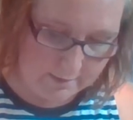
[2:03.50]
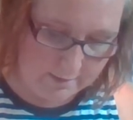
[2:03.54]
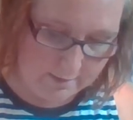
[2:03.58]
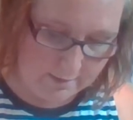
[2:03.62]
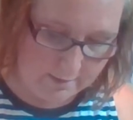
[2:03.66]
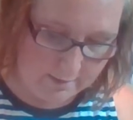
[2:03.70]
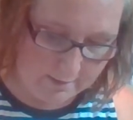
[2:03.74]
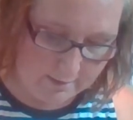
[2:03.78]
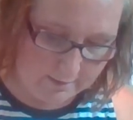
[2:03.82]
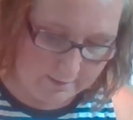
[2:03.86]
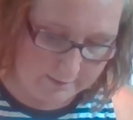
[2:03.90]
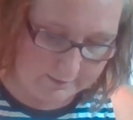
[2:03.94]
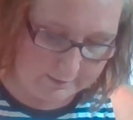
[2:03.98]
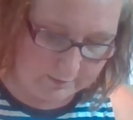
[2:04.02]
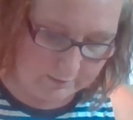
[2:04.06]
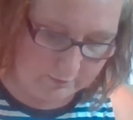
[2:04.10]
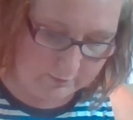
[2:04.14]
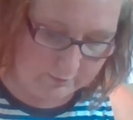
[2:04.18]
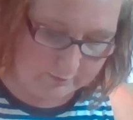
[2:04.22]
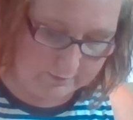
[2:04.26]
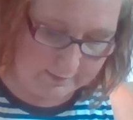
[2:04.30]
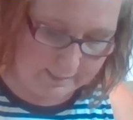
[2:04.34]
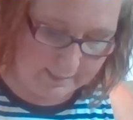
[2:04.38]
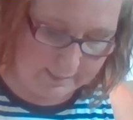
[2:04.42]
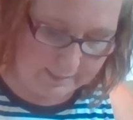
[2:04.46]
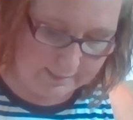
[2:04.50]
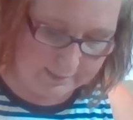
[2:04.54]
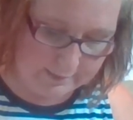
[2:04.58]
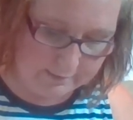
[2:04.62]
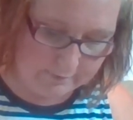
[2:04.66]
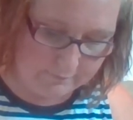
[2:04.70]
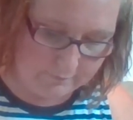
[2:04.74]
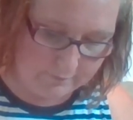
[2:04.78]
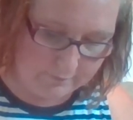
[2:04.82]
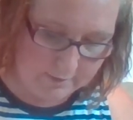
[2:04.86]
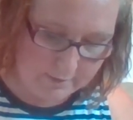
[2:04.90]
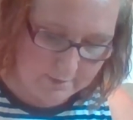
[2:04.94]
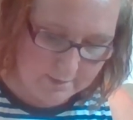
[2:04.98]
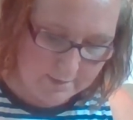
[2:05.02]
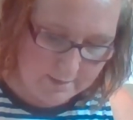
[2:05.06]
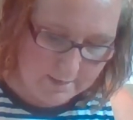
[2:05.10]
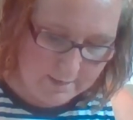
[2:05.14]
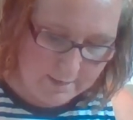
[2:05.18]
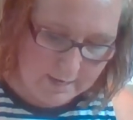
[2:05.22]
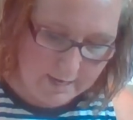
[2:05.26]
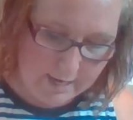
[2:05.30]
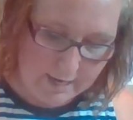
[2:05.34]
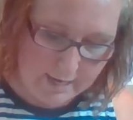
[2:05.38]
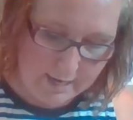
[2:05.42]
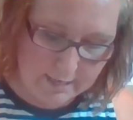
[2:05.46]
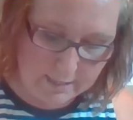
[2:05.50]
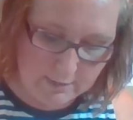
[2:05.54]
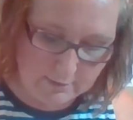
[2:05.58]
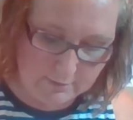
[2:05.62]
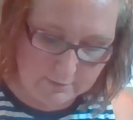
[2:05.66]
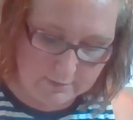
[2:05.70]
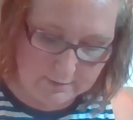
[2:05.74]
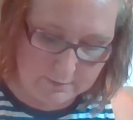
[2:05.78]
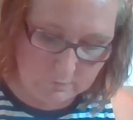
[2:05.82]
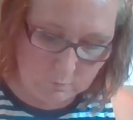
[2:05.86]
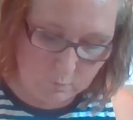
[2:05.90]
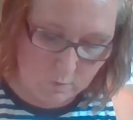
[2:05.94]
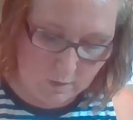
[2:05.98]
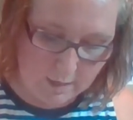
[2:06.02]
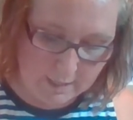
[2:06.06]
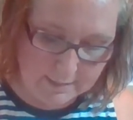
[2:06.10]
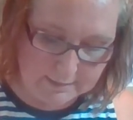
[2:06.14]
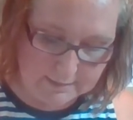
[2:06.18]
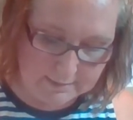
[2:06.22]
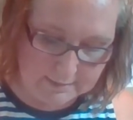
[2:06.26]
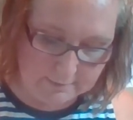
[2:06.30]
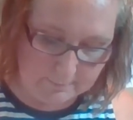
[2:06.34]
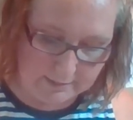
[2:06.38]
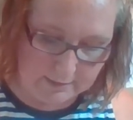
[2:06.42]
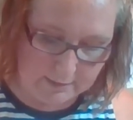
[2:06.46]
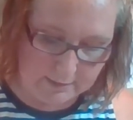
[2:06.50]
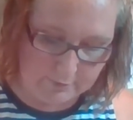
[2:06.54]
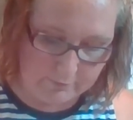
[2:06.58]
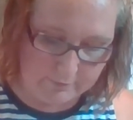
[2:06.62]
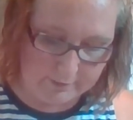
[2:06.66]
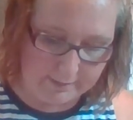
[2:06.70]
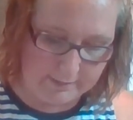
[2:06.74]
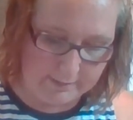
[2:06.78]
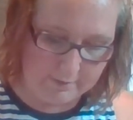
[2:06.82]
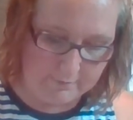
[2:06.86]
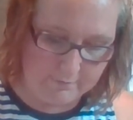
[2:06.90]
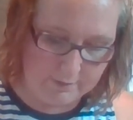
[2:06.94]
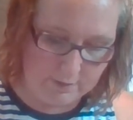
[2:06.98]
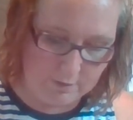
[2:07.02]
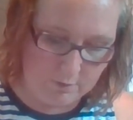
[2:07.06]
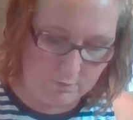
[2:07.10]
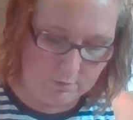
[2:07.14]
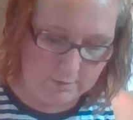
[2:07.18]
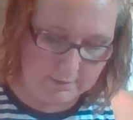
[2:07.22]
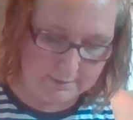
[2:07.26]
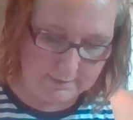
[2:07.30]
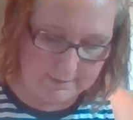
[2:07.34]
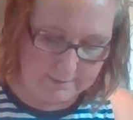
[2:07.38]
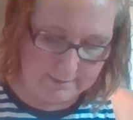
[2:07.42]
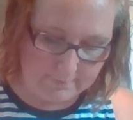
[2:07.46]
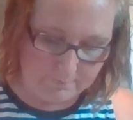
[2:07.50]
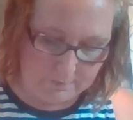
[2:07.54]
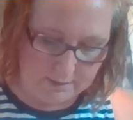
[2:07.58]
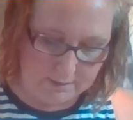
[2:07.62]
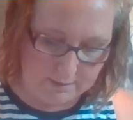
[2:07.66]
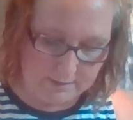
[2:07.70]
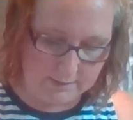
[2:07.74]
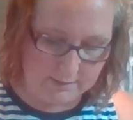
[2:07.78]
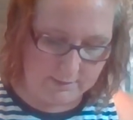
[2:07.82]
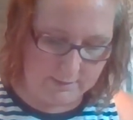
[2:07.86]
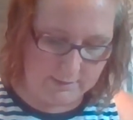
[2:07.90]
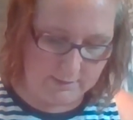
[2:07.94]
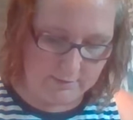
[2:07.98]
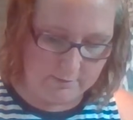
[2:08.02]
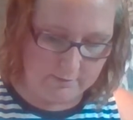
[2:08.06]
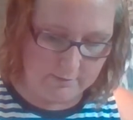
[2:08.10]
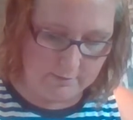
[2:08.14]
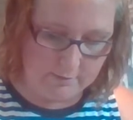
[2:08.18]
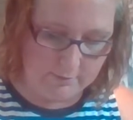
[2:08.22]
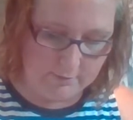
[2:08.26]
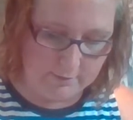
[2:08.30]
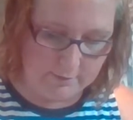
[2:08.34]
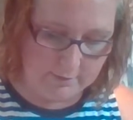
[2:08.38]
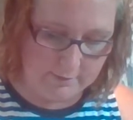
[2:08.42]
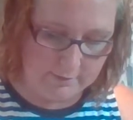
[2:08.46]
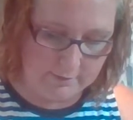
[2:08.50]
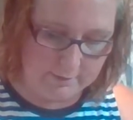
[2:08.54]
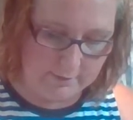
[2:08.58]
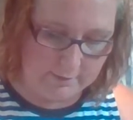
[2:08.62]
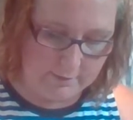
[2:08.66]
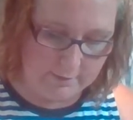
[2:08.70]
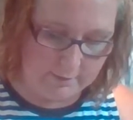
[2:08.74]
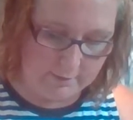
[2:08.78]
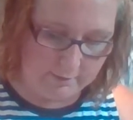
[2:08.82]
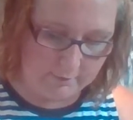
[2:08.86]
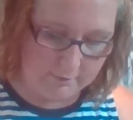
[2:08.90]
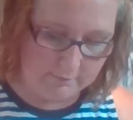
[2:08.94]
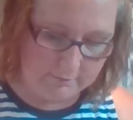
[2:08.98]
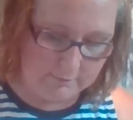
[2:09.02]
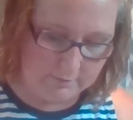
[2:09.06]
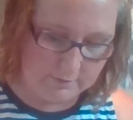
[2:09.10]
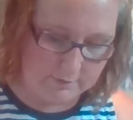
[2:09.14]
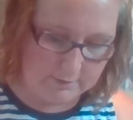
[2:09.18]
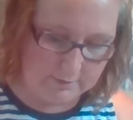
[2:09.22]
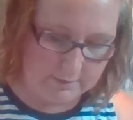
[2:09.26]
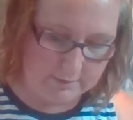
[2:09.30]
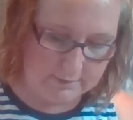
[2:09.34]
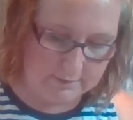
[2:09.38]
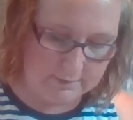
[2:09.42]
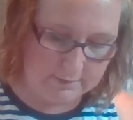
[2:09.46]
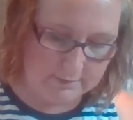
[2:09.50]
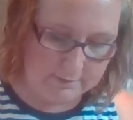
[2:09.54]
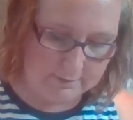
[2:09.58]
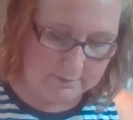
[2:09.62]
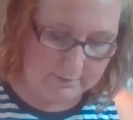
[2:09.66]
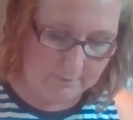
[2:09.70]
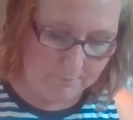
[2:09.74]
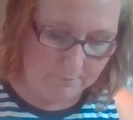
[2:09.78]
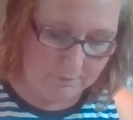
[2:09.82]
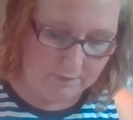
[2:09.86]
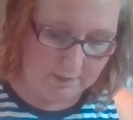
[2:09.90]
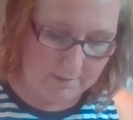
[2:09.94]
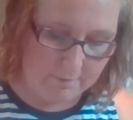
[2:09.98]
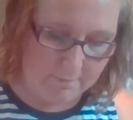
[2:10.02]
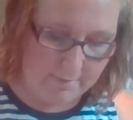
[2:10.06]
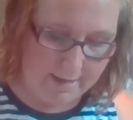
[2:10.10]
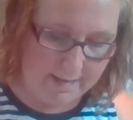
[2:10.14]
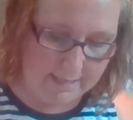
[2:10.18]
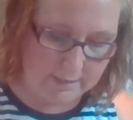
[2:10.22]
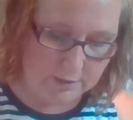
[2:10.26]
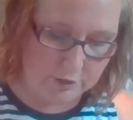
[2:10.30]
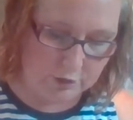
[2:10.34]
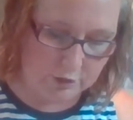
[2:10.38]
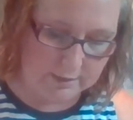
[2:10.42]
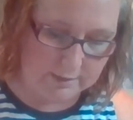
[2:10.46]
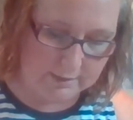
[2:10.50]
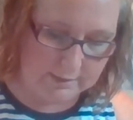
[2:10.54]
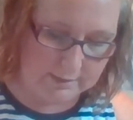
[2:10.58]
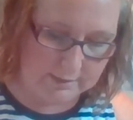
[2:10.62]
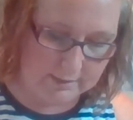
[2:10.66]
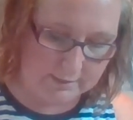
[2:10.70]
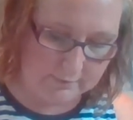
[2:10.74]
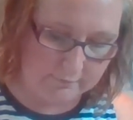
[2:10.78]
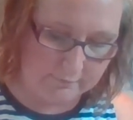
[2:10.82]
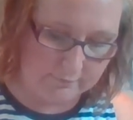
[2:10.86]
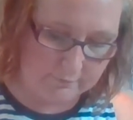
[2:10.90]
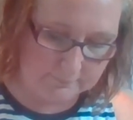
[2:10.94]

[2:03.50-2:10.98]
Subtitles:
not creative. And you just want to be creative and you want something to do or, you know, just something imaginative.